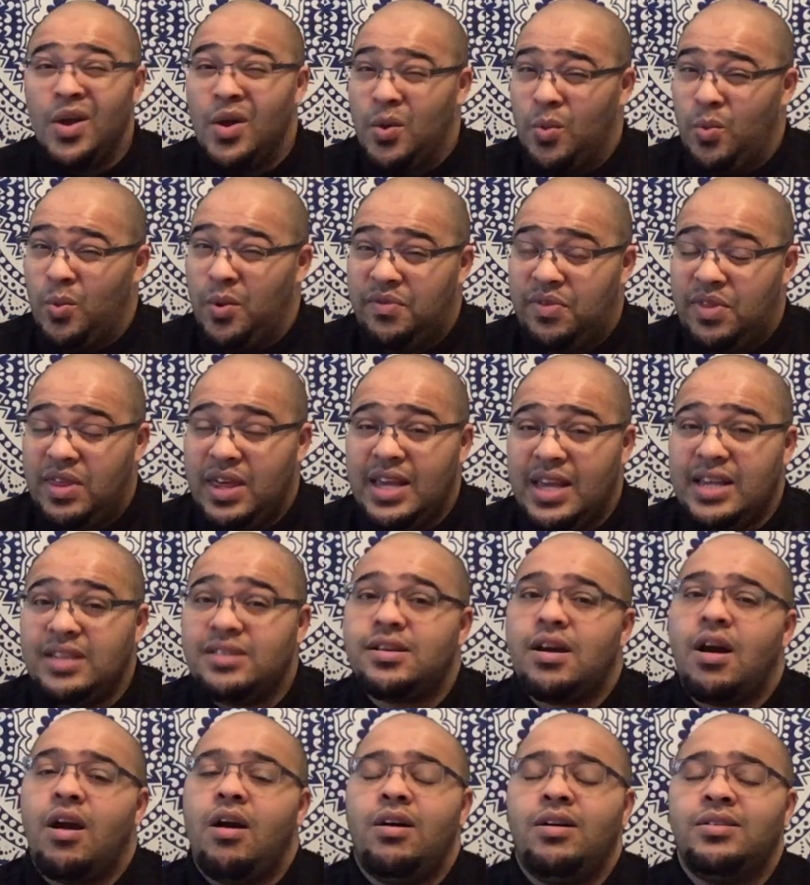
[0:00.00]
with these
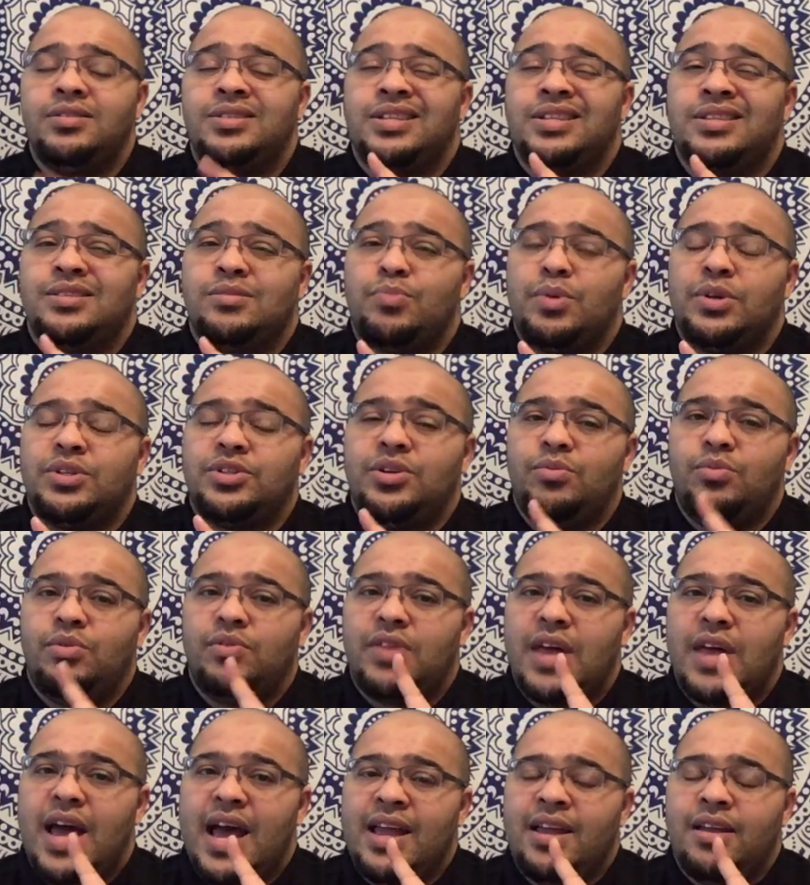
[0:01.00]
cards, especially with
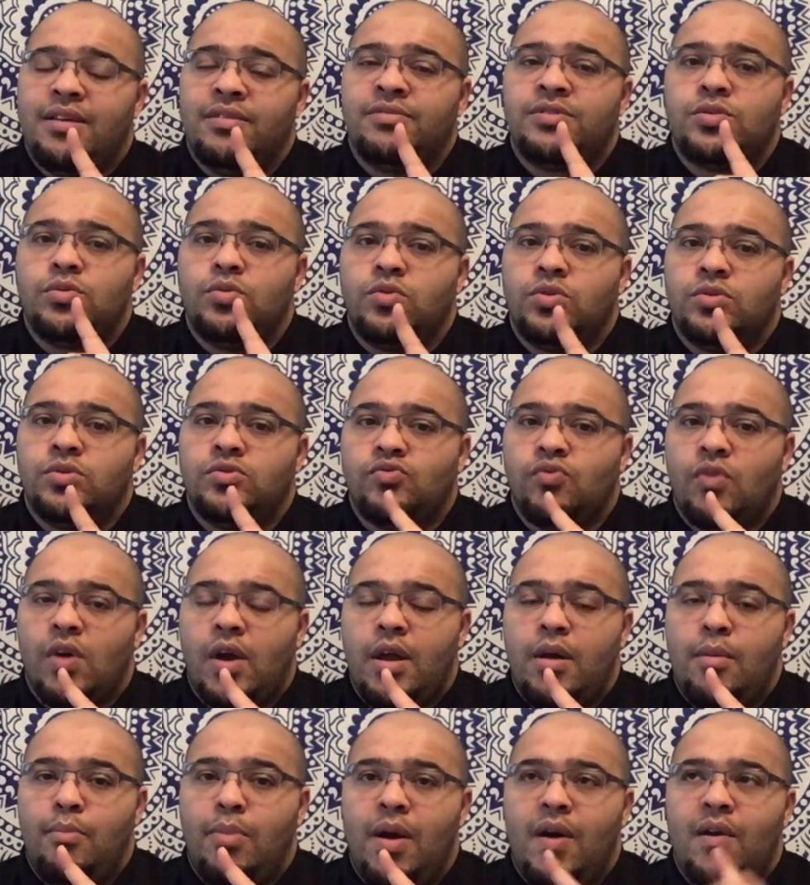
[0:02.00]
the Eight of Swords right
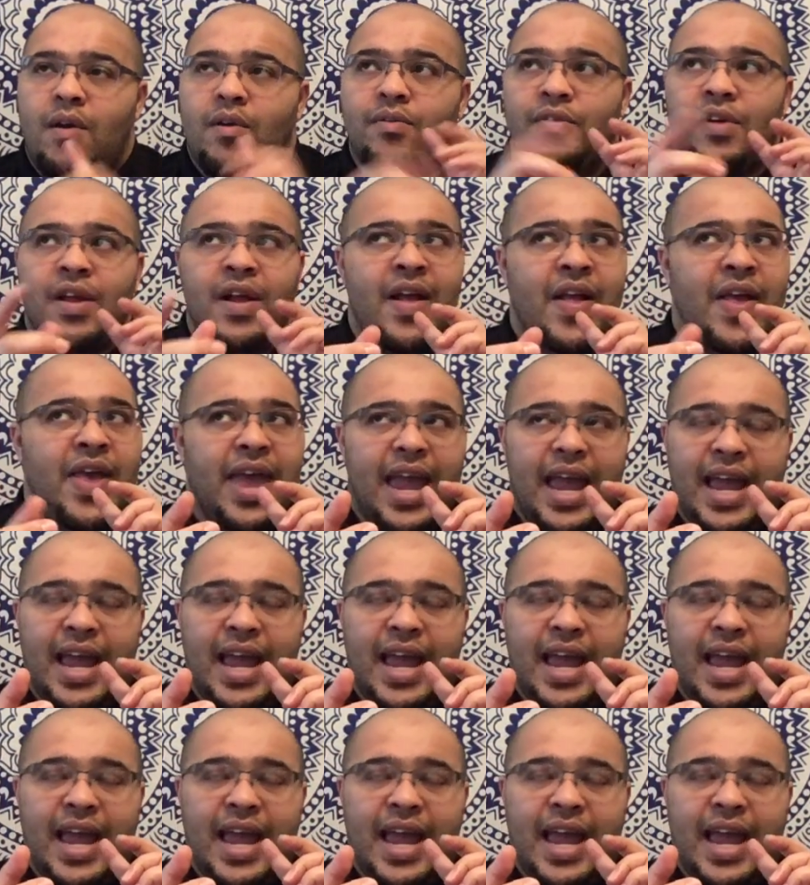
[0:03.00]
above,